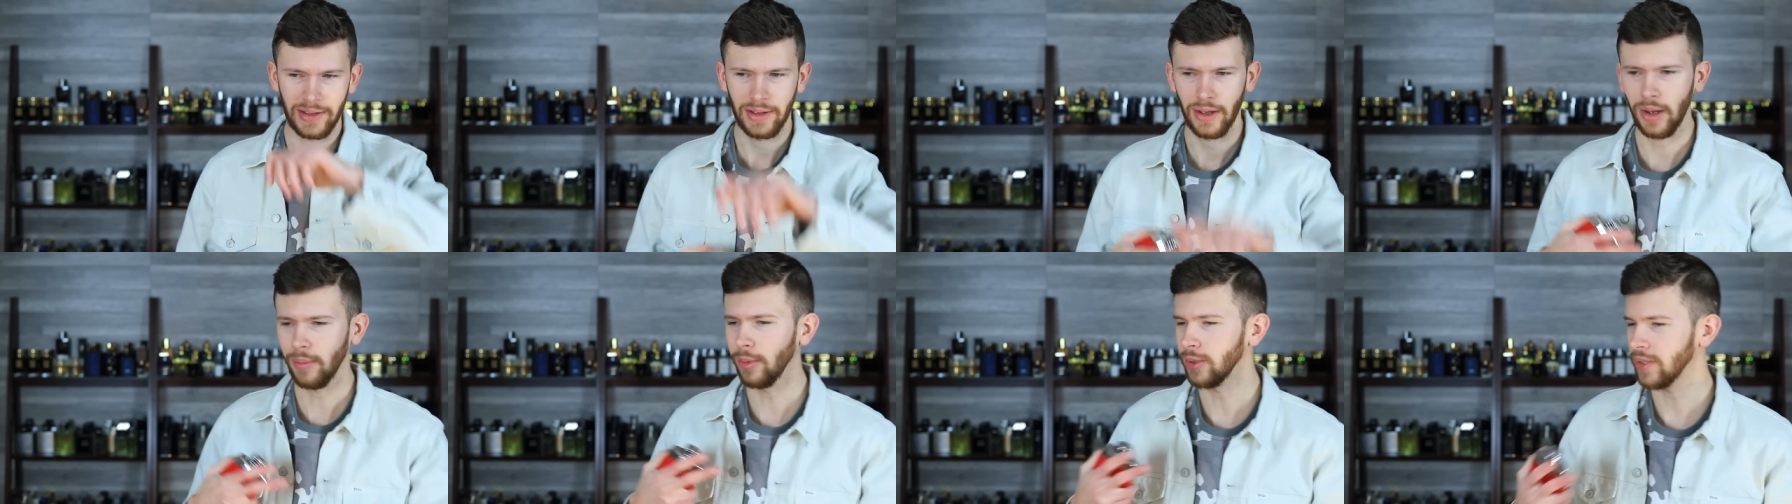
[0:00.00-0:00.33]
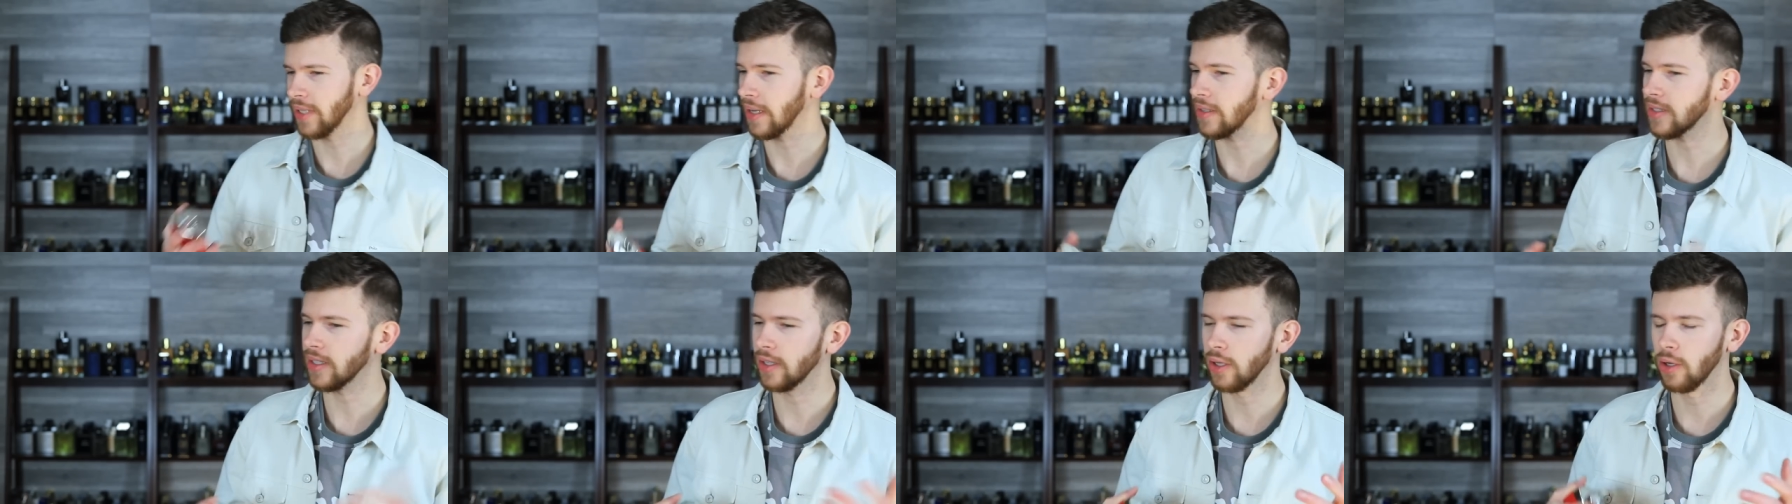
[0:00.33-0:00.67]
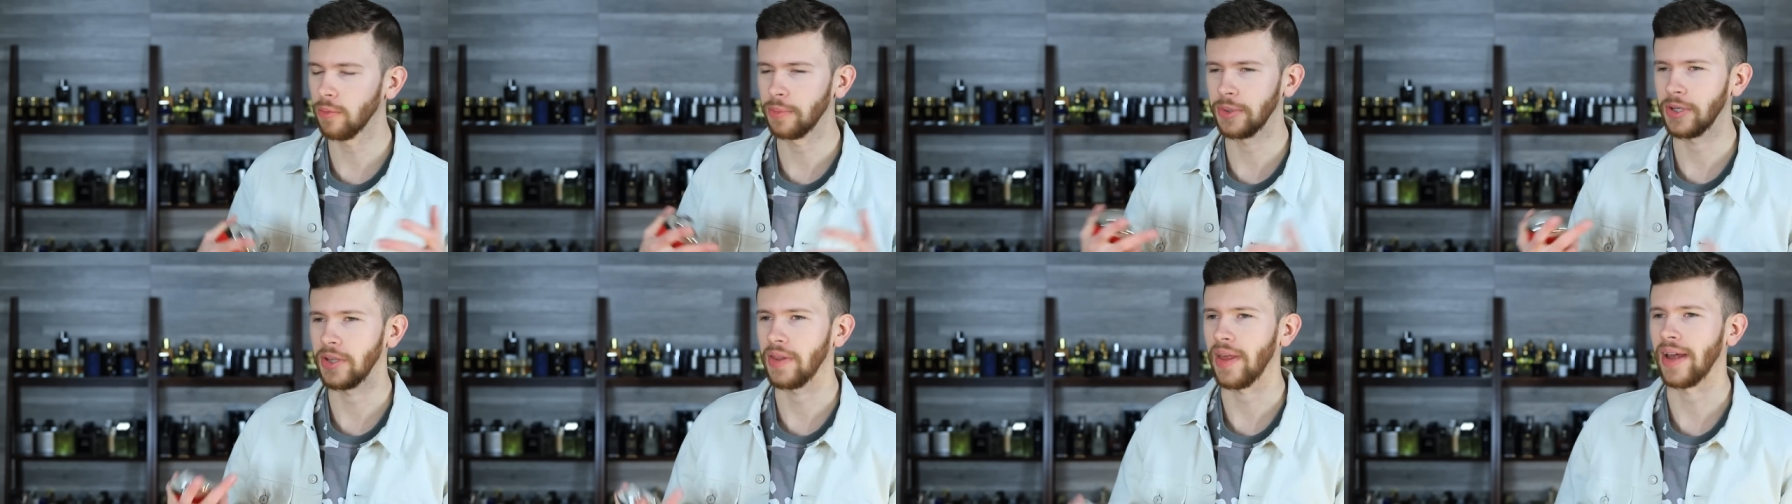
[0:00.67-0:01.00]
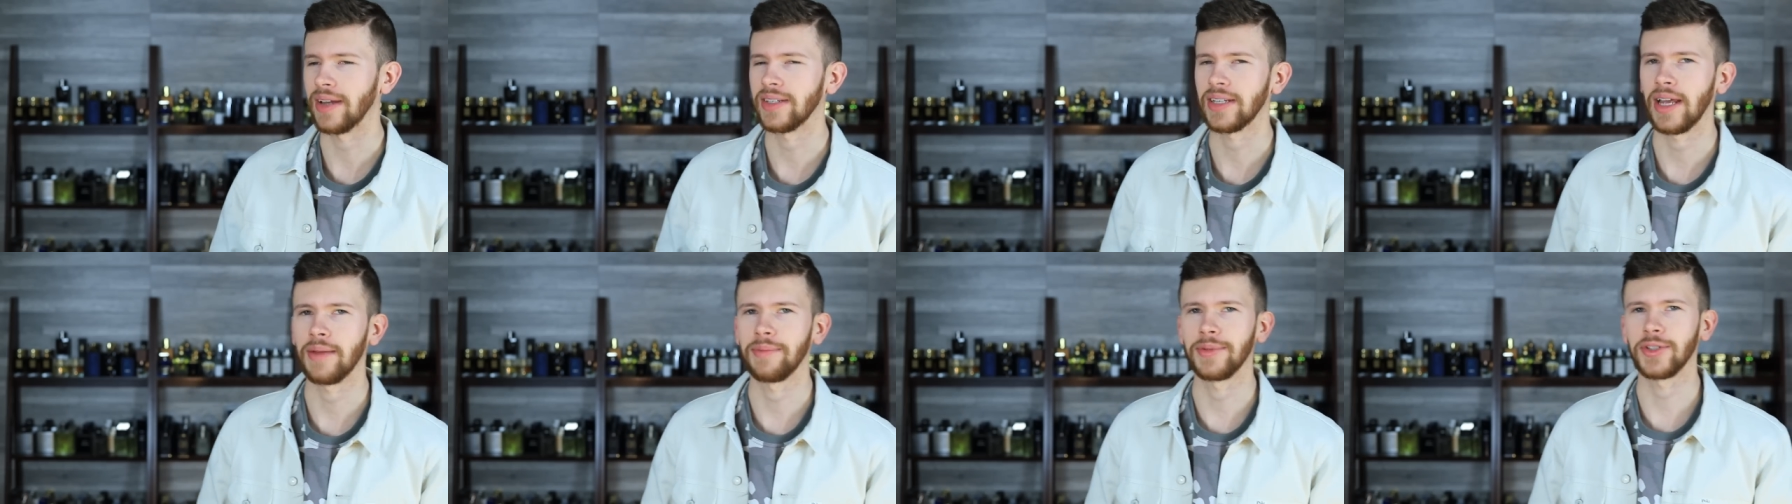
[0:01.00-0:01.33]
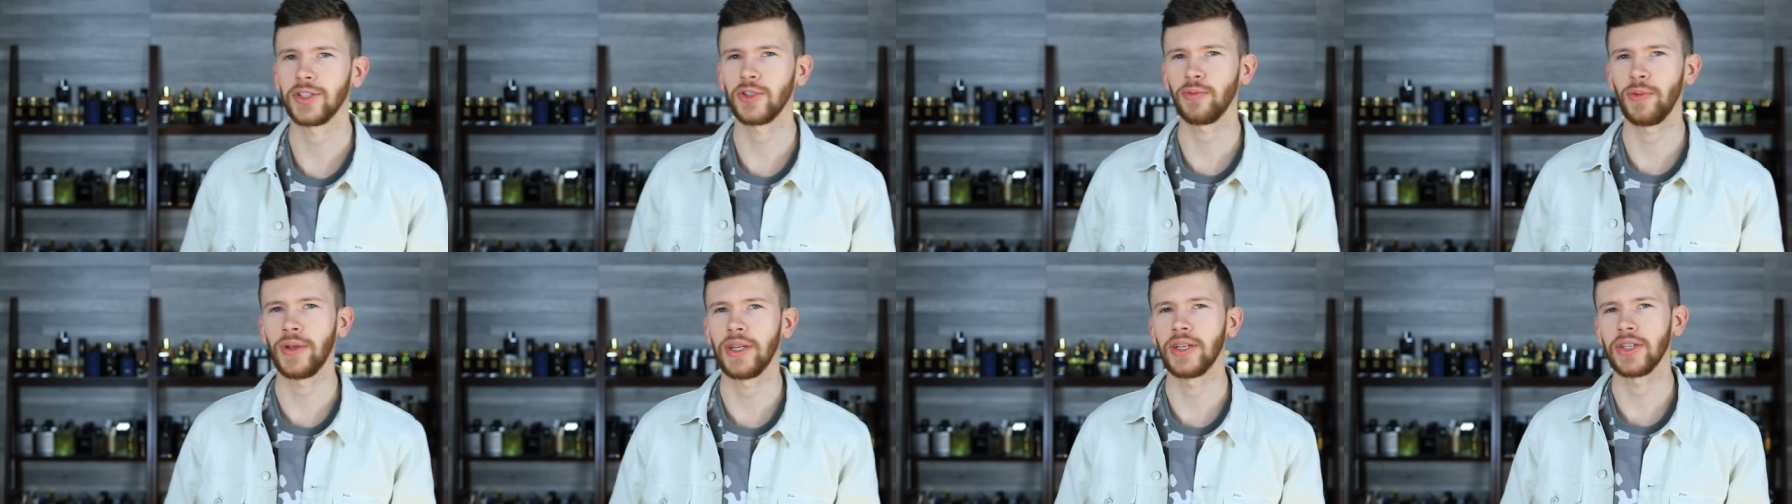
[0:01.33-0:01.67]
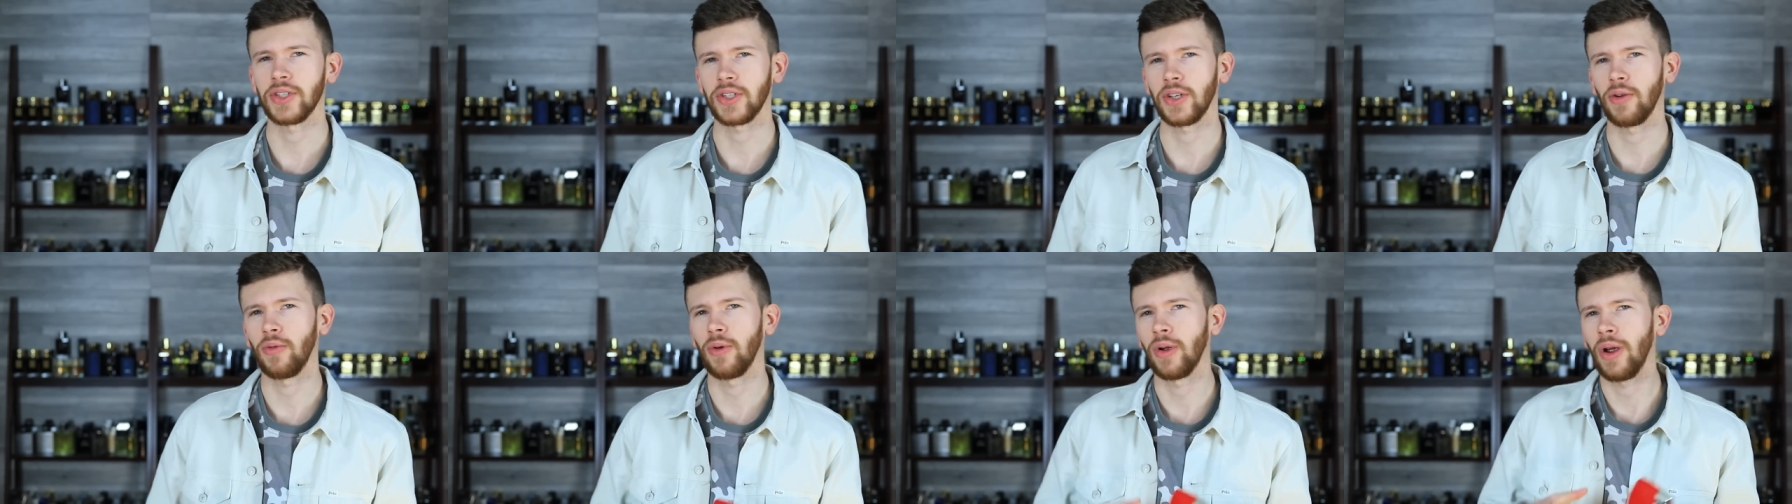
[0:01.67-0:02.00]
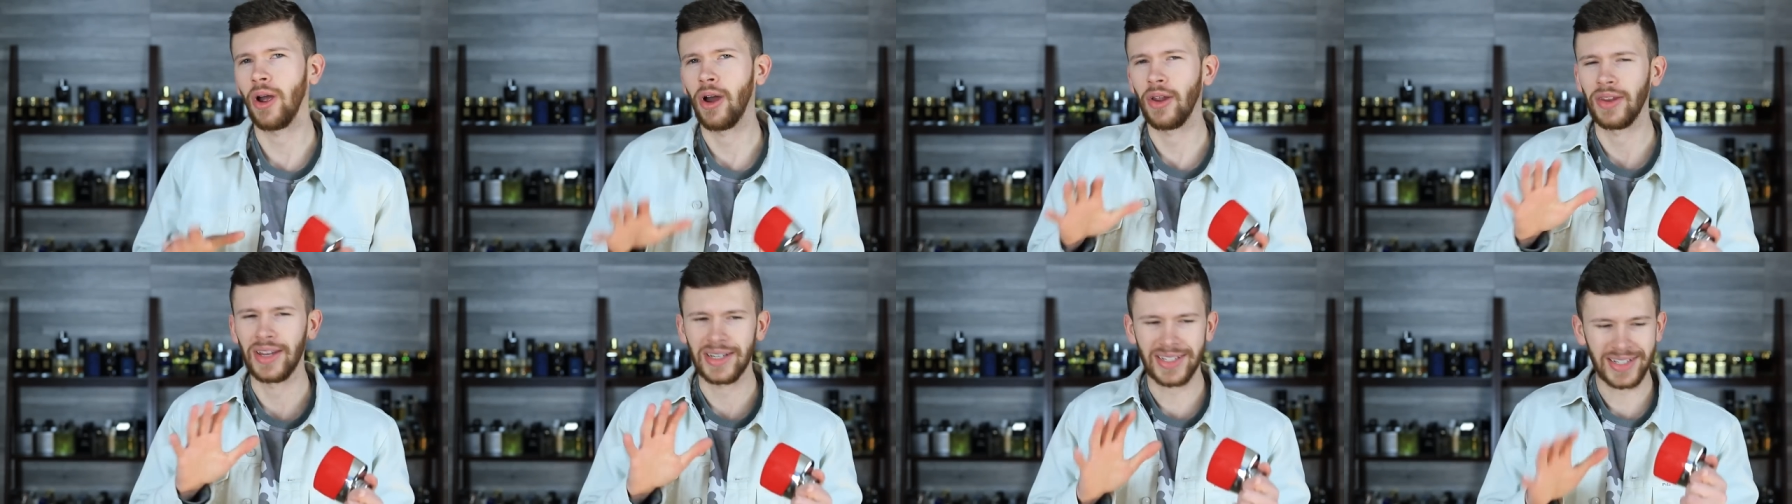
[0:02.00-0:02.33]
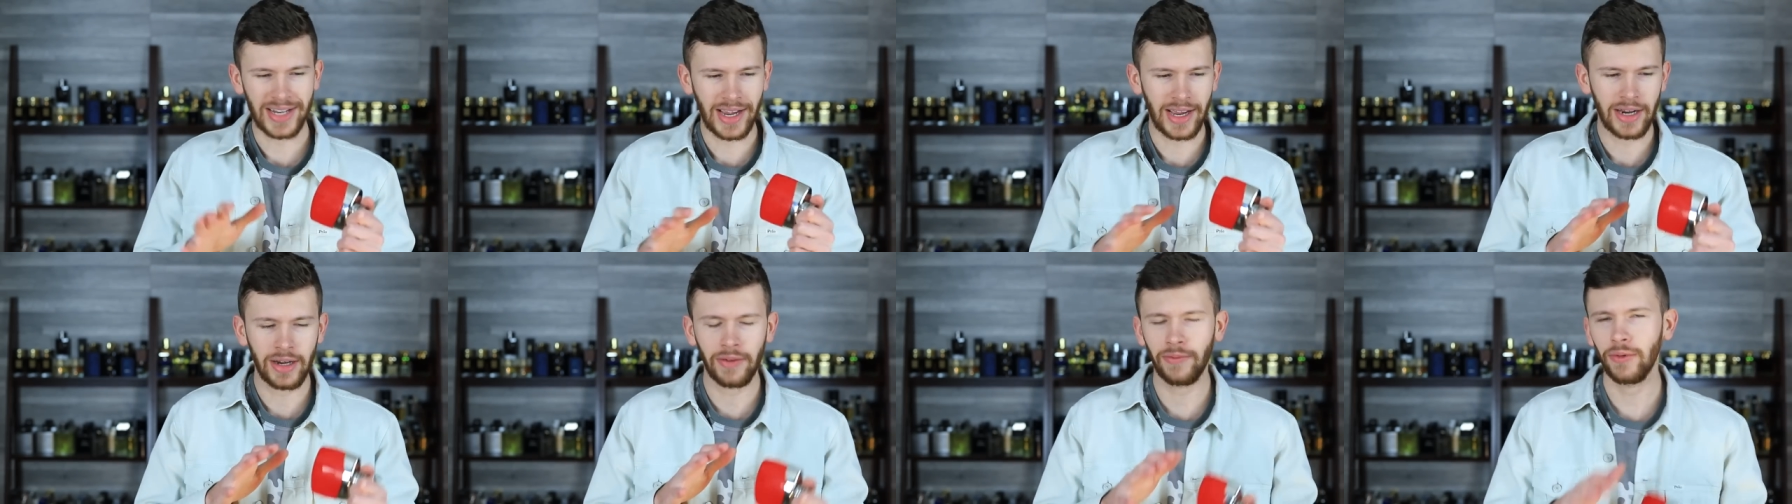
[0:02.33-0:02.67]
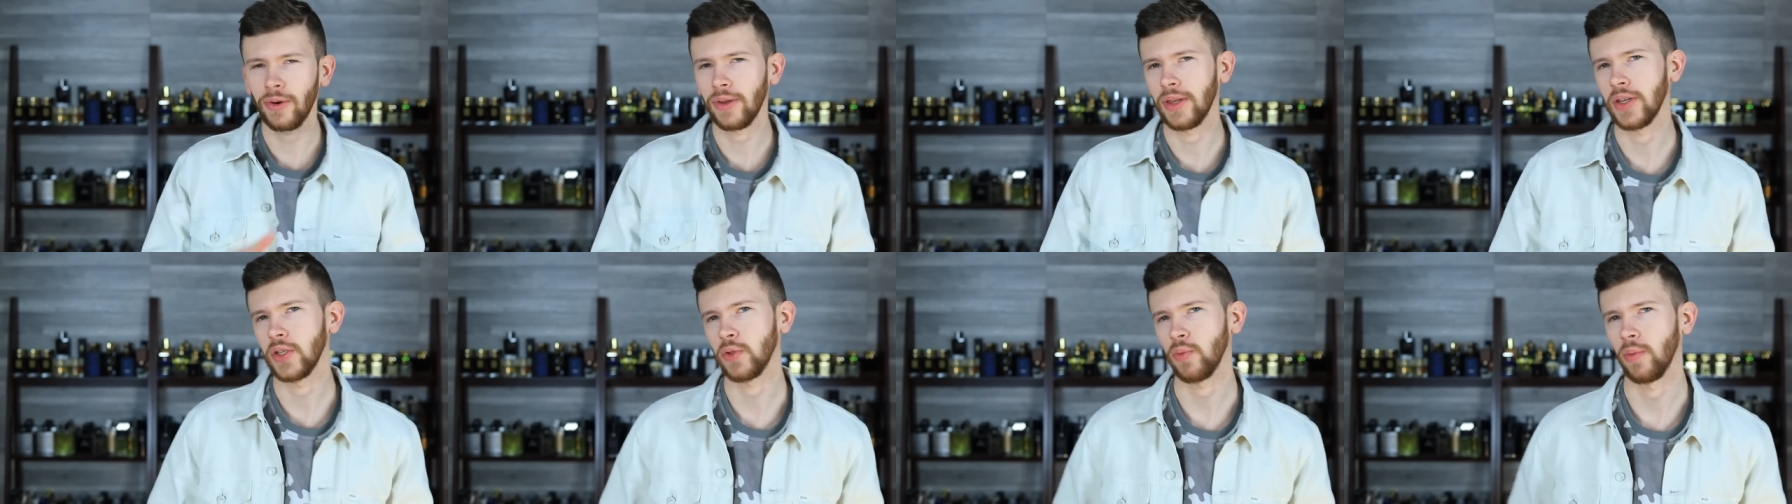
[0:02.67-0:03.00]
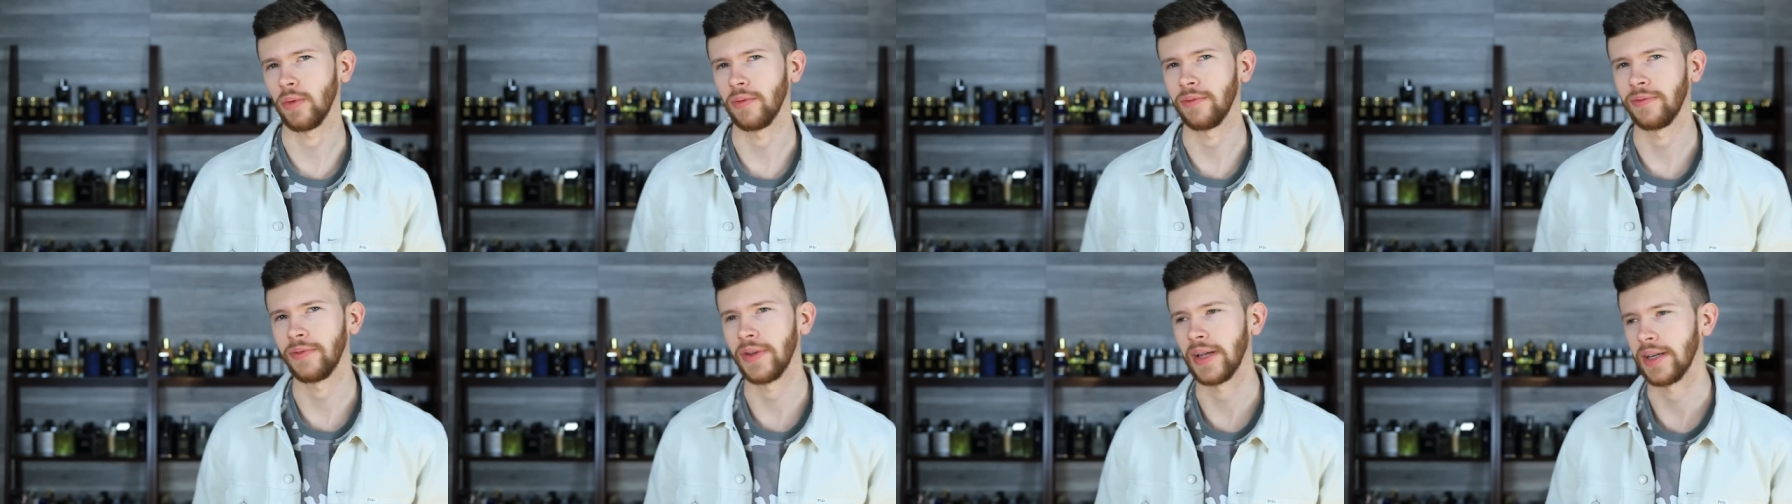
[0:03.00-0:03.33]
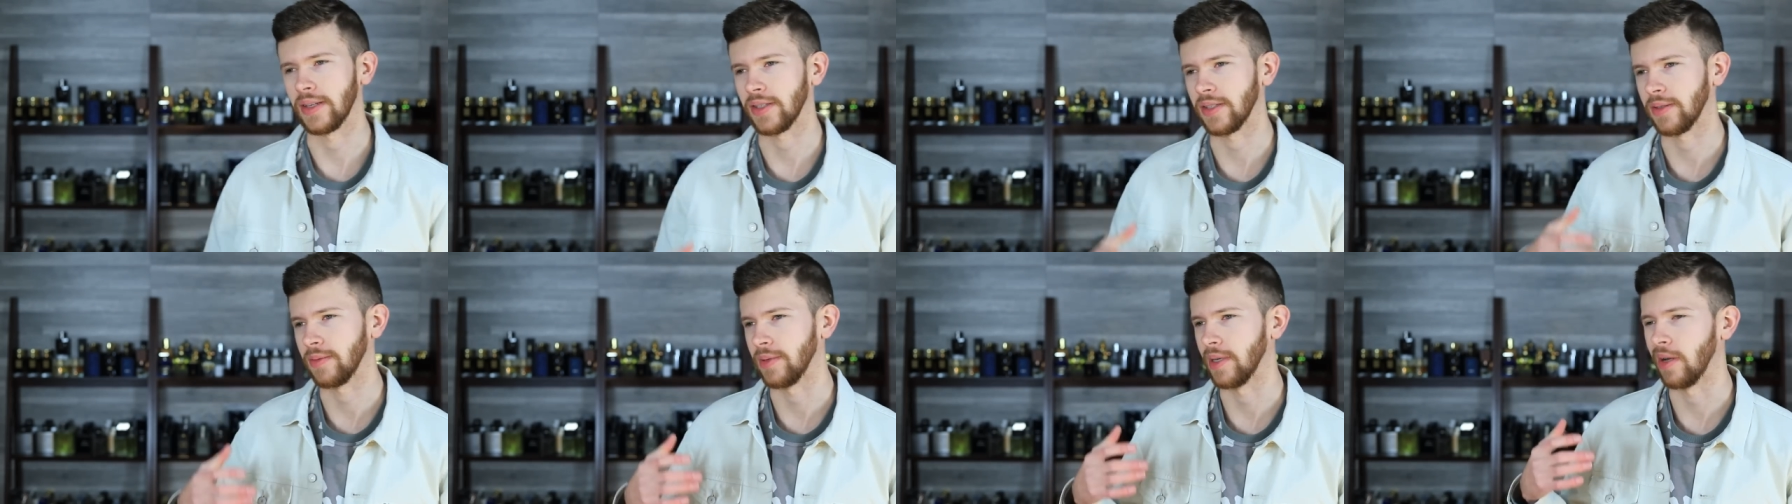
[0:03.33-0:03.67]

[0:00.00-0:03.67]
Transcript: Almost has a little bit of that type of sweetness going on. That's kind of where this one fits.